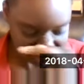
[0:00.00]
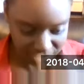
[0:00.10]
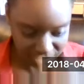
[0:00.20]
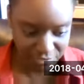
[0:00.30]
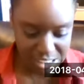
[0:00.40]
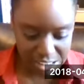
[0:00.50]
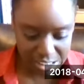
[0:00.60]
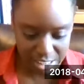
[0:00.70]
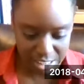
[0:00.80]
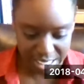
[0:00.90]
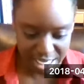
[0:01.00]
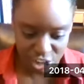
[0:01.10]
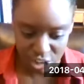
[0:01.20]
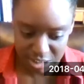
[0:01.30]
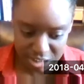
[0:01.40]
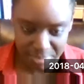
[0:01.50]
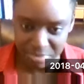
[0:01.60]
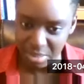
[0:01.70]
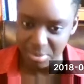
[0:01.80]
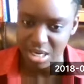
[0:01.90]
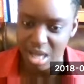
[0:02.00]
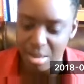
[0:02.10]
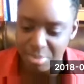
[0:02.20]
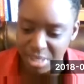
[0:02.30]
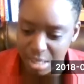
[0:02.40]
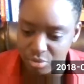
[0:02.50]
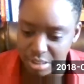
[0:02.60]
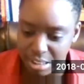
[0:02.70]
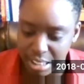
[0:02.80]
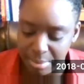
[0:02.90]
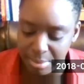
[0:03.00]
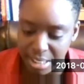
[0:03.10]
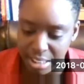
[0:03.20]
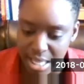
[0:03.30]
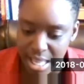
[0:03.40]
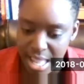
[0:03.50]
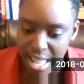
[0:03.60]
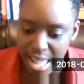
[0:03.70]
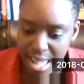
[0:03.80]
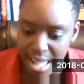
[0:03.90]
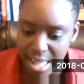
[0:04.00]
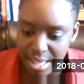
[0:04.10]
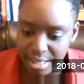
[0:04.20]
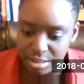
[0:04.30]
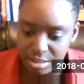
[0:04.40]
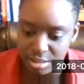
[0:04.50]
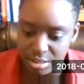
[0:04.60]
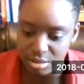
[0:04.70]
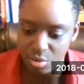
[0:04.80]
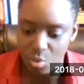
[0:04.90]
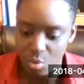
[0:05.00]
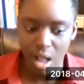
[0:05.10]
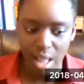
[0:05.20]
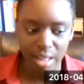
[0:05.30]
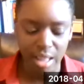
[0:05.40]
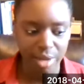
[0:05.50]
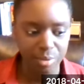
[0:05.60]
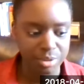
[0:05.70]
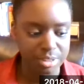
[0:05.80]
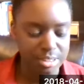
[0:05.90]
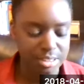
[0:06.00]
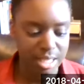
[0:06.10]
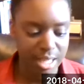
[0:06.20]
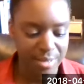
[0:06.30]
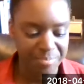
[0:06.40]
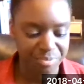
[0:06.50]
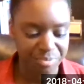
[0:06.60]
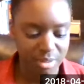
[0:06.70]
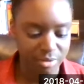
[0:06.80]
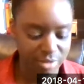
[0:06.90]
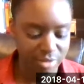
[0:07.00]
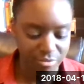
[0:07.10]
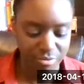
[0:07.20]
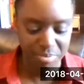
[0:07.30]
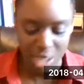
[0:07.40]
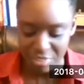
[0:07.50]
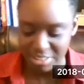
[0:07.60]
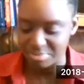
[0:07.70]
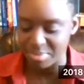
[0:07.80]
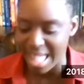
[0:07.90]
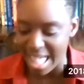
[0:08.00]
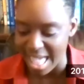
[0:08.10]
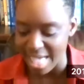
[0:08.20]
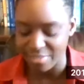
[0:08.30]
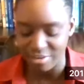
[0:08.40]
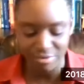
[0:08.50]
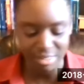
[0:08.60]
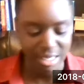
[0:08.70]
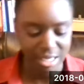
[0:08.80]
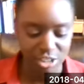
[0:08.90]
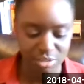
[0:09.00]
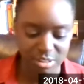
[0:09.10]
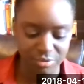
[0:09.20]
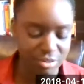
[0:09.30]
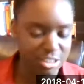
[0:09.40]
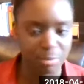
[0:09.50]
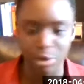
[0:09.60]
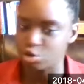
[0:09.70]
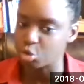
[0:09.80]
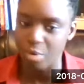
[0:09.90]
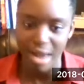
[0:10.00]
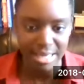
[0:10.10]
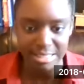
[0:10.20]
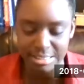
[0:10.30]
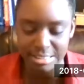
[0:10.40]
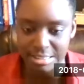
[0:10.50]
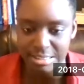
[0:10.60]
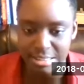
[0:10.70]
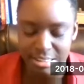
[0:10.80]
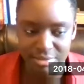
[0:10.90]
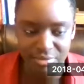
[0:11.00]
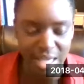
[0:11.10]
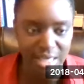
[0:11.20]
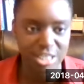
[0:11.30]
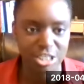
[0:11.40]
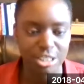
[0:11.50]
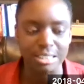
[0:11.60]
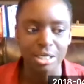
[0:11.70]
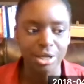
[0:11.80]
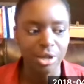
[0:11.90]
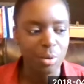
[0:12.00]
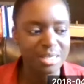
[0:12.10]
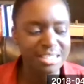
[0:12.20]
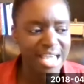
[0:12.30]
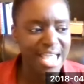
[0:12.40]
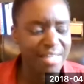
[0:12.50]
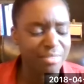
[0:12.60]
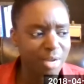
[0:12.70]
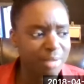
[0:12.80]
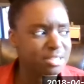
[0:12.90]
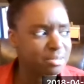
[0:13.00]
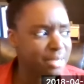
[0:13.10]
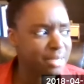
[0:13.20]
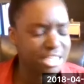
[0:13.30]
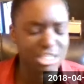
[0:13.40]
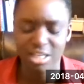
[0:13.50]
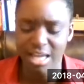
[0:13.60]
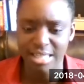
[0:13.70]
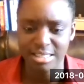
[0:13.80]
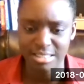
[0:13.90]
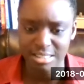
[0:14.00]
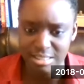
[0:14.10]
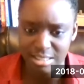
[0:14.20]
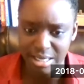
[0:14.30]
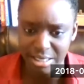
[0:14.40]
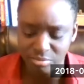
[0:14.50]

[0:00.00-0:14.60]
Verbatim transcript: feeling a connection to something, but not being able to really name it. And while I was, um, since I've been on this path, I've engaged different spiritual practices and things of that nature. And one day I had, when I was in meditation, I had this insight.